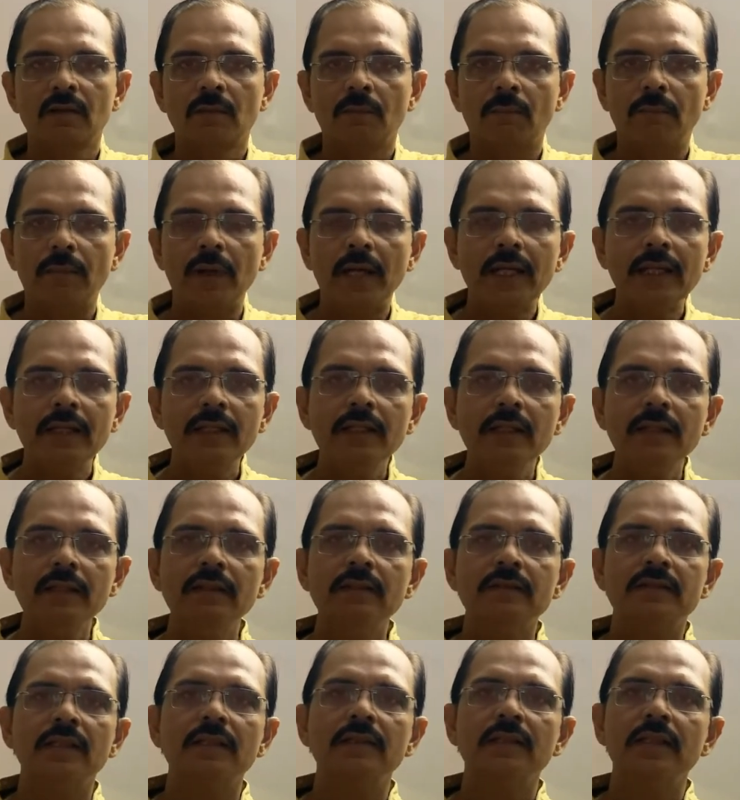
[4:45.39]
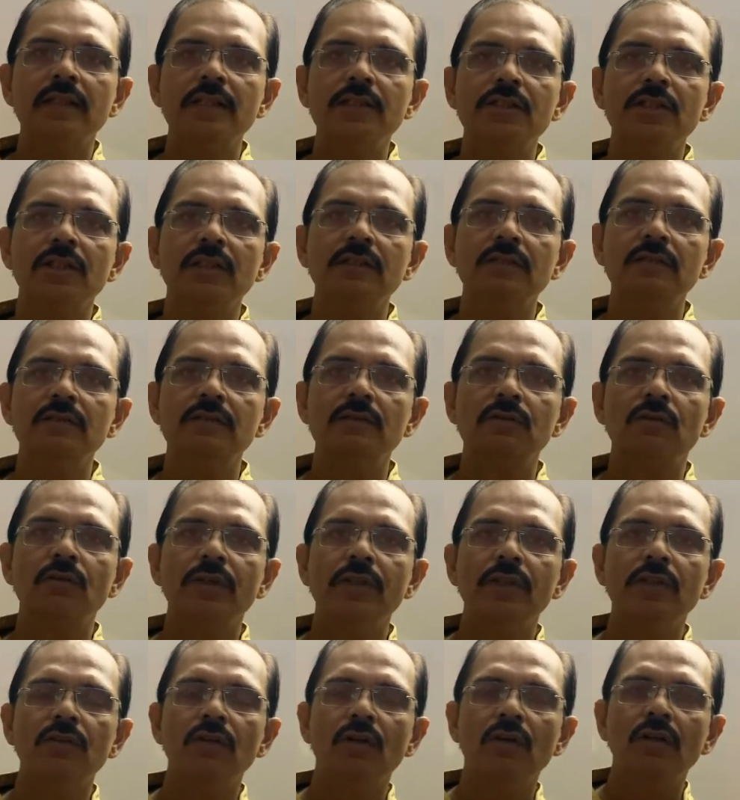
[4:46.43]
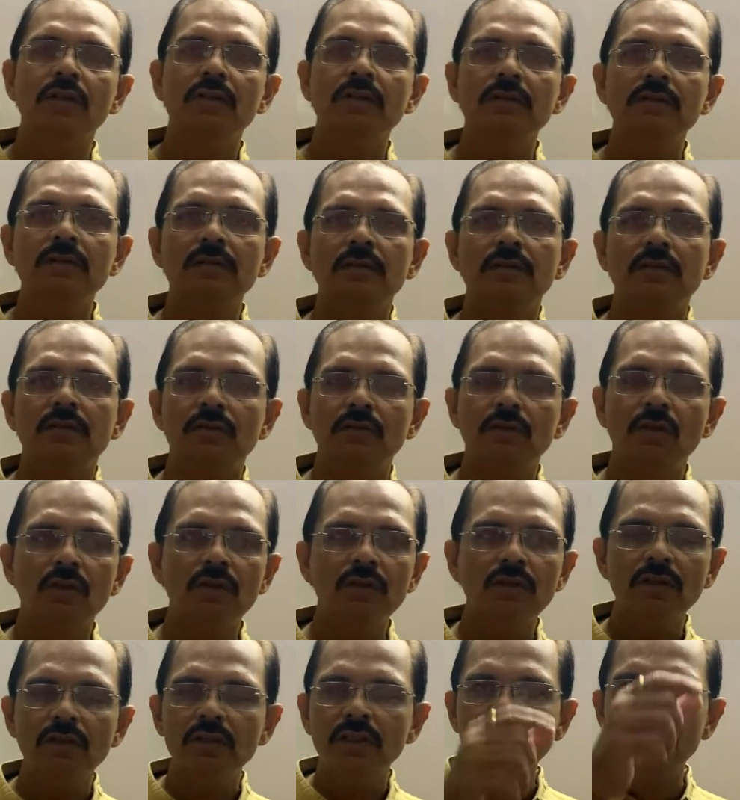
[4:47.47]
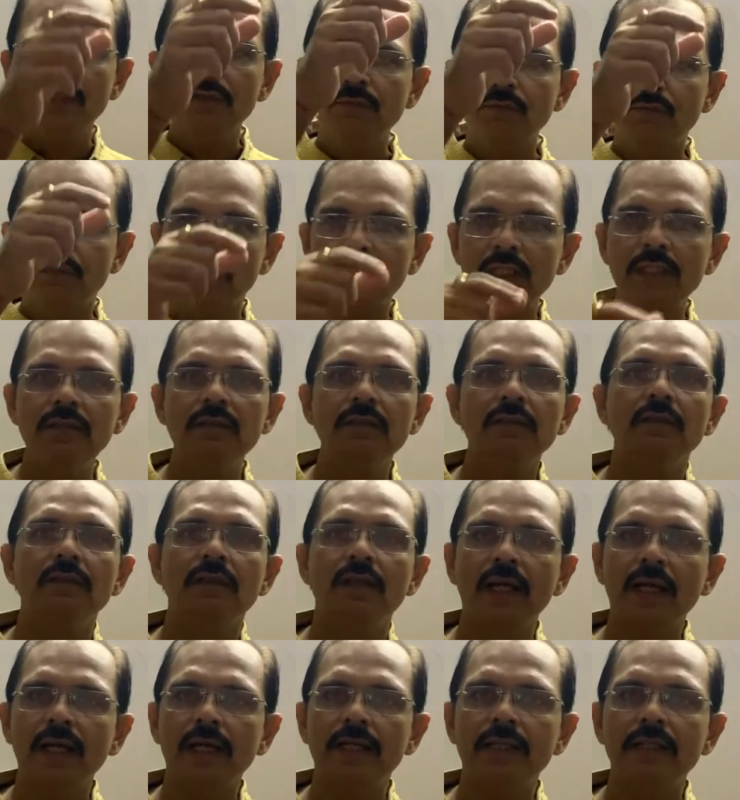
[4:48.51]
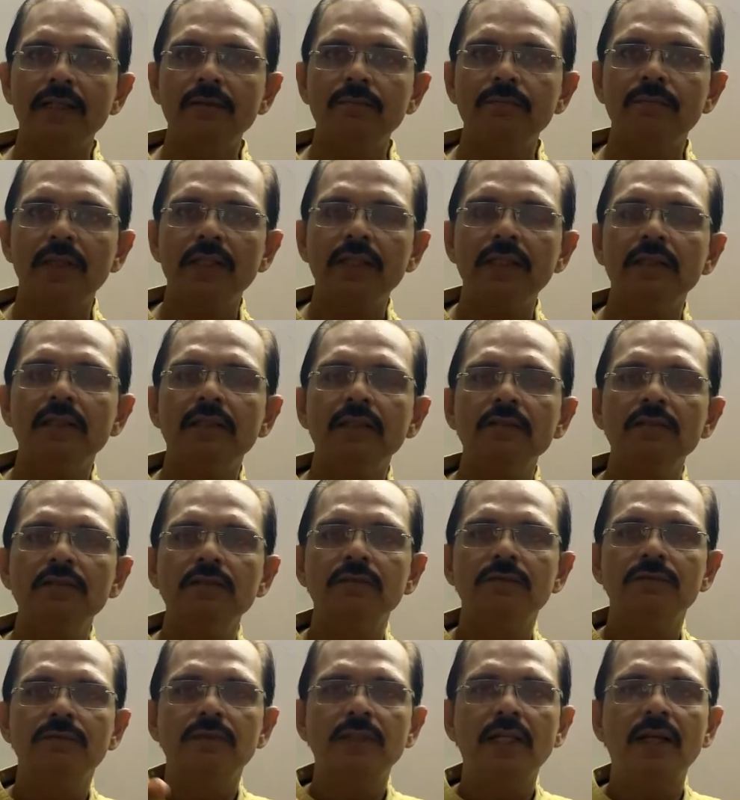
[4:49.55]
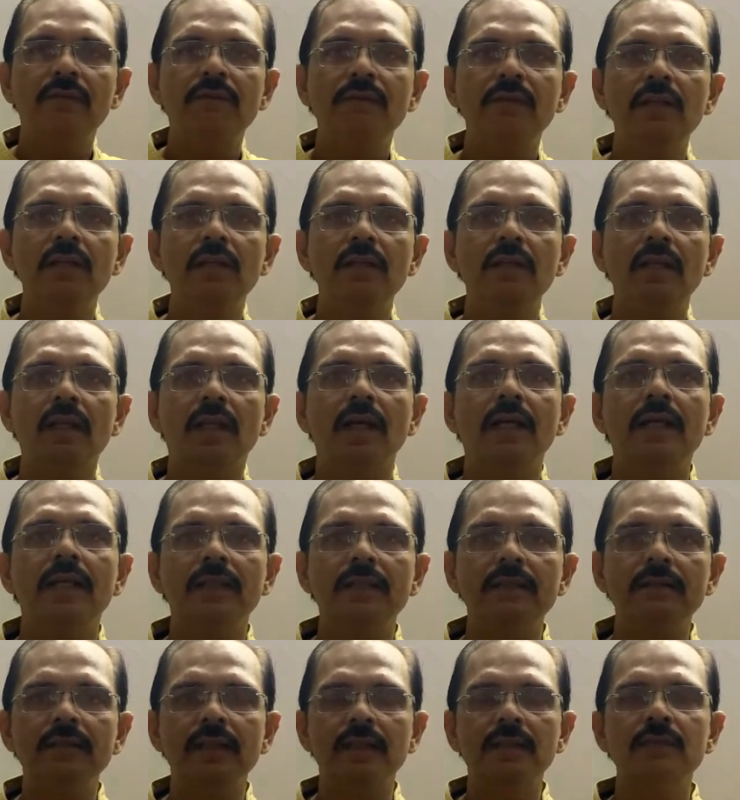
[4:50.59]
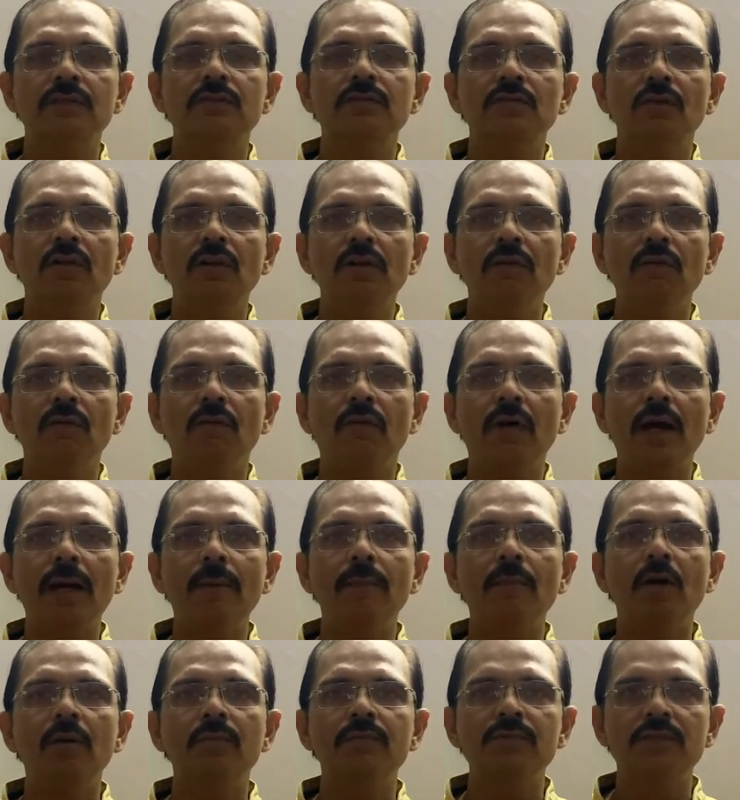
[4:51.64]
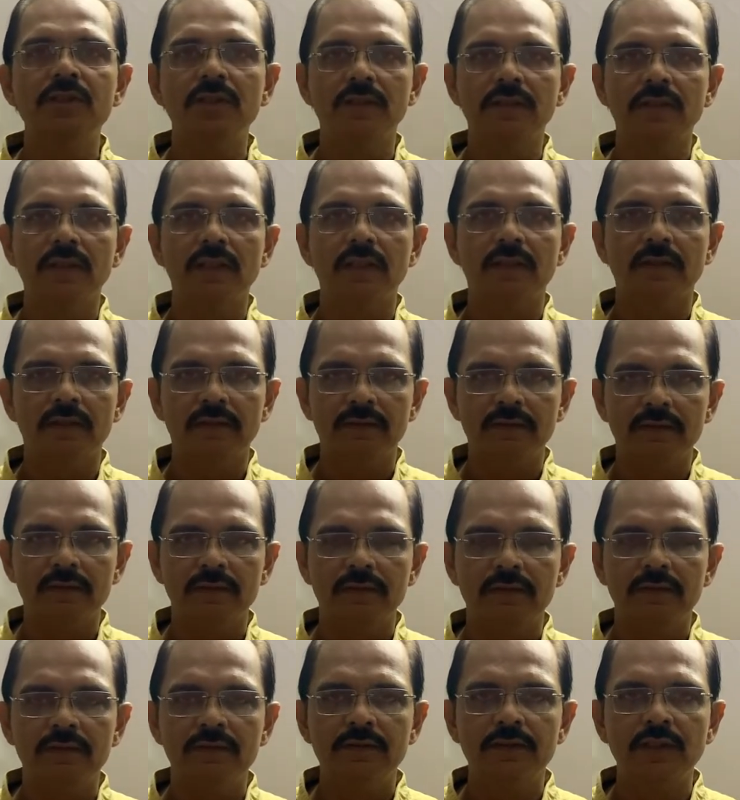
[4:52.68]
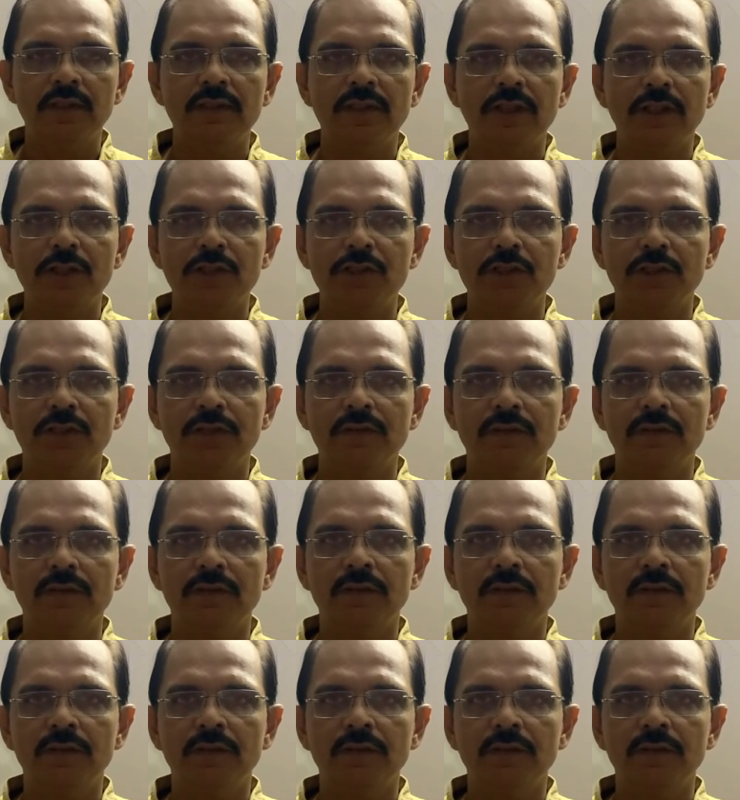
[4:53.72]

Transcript: many generations going on, not only one line but in a several line, that is called web of generation.